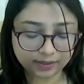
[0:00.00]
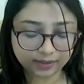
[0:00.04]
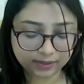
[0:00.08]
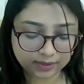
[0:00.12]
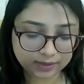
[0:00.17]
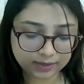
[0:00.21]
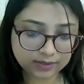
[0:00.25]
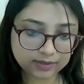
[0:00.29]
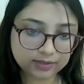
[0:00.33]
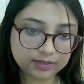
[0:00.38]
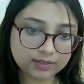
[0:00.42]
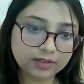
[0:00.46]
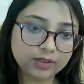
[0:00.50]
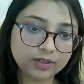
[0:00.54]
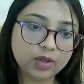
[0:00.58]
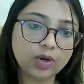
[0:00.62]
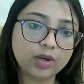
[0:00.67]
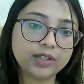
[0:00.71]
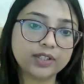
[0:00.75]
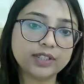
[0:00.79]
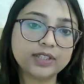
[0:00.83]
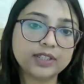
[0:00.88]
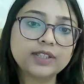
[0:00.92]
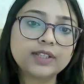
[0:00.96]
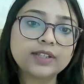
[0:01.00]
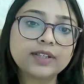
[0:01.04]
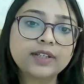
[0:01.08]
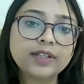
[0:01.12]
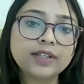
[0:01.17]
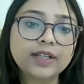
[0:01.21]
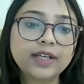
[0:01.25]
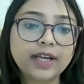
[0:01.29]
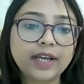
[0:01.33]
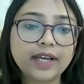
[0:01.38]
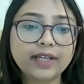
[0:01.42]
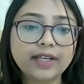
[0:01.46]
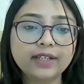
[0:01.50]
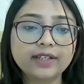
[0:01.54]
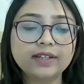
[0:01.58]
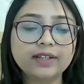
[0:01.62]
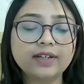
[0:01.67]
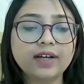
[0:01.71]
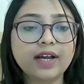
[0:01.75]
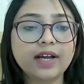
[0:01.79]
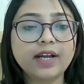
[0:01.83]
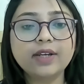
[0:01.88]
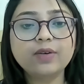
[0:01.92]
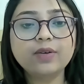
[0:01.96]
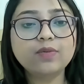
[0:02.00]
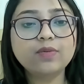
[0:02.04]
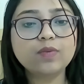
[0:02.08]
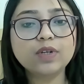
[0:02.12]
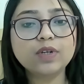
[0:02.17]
it. Got it. And Ayo,